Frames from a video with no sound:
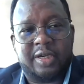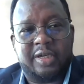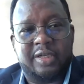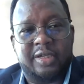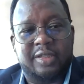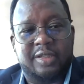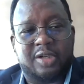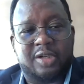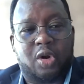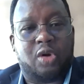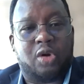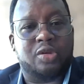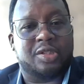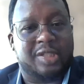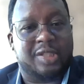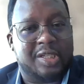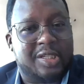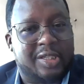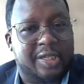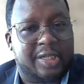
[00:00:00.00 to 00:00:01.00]
is
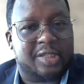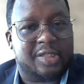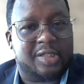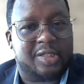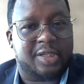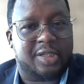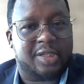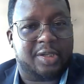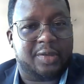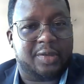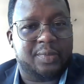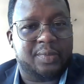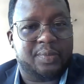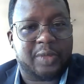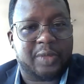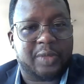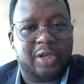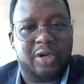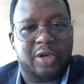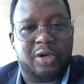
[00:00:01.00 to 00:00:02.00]
consistency,
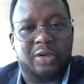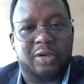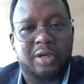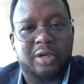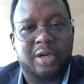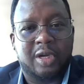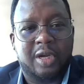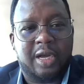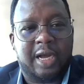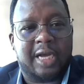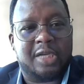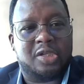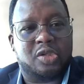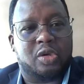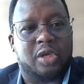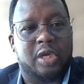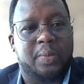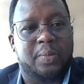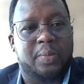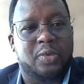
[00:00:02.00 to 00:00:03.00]
you know,
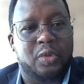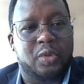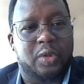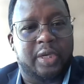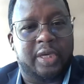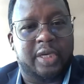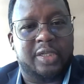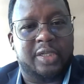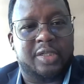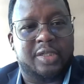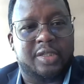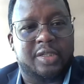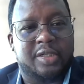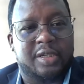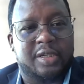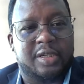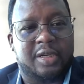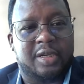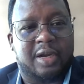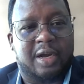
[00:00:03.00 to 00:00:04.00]
to keep doing it
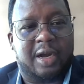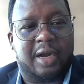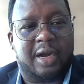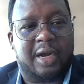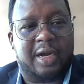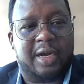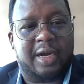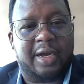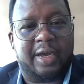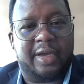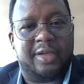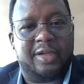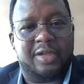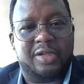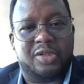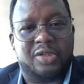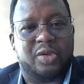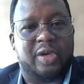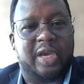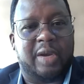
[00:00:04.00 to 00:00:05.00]

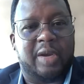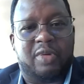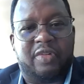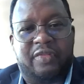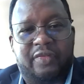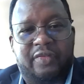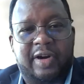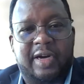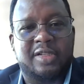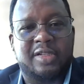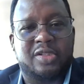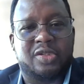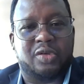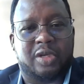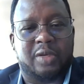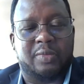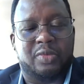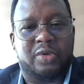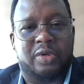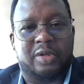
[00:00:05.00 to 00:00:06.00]
and to get more funds
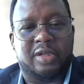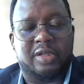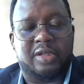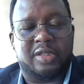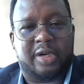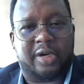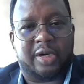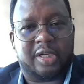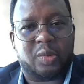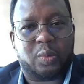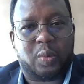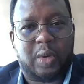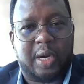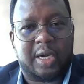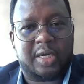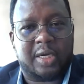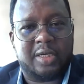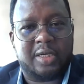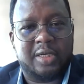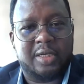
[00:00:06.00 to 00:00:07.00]
to keep doing this great
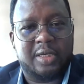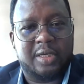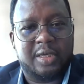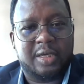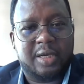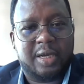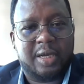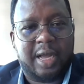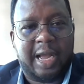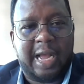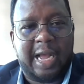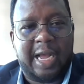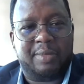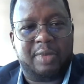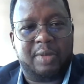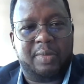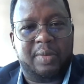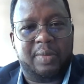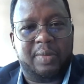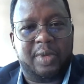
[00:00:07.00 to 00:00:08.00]
work.
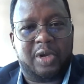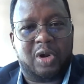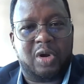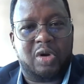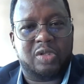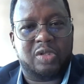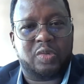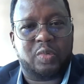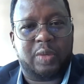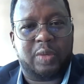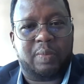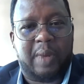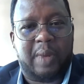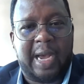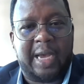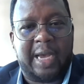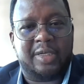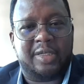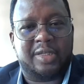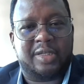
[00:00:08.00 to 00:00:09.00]
Because we
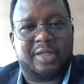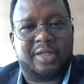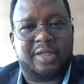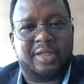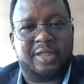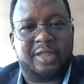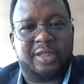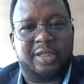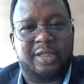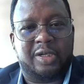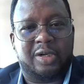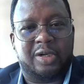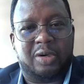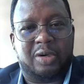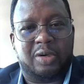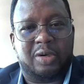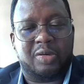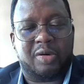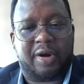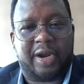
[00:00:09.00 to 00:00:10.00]
might, you
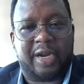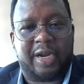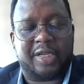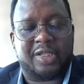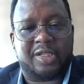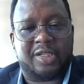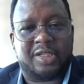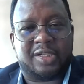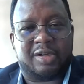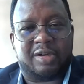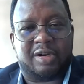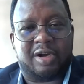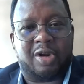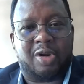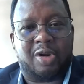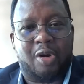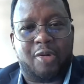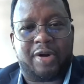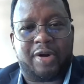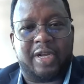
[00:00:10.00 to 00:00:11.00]
know, rest on
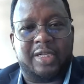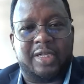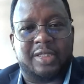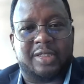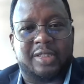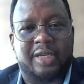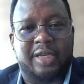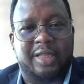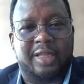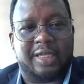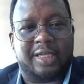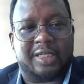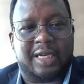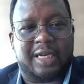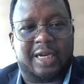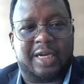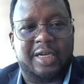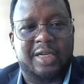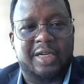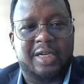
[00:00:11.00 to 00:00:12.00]
our laurels saying that
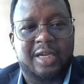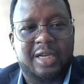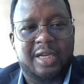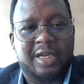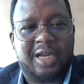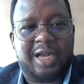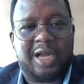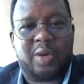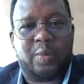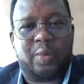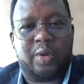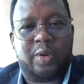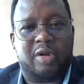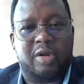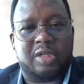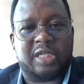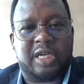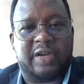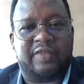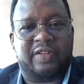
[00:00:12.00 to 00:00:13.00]
we're
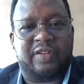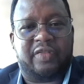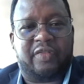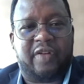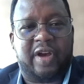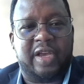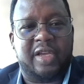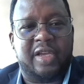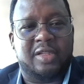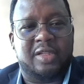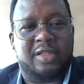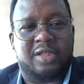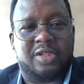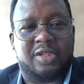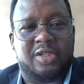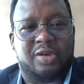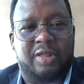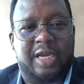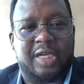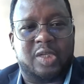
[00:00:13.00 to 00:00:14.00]
not having
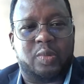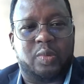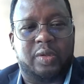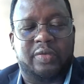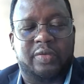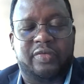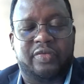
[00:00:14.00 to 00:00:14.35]
fines so that